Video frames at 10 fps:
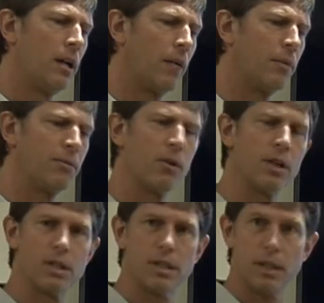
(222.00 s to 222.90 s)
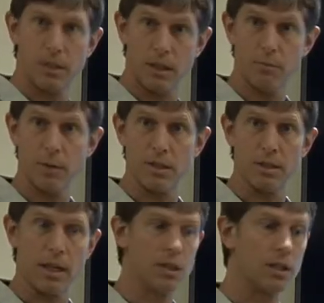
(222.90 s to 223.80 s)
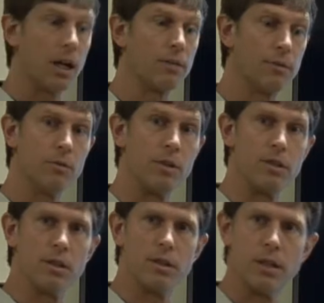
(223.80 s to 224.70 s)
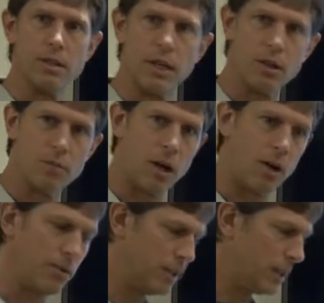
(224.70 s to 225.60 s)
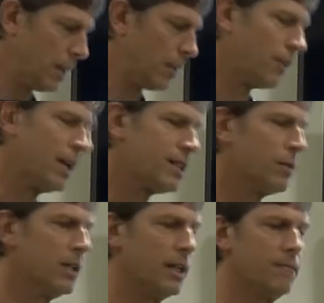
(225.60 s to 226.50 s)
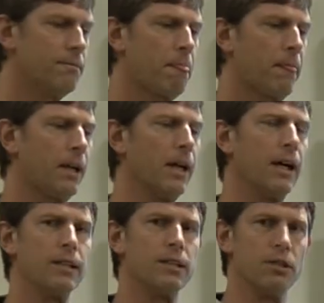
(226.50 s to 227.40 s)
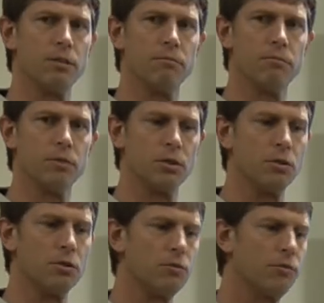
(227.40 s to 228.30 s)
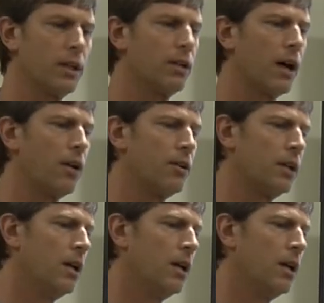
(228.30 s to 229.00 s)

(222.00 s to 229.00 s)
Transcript: going to focus in this presentation on the field research and tell you about the things that we did to figure out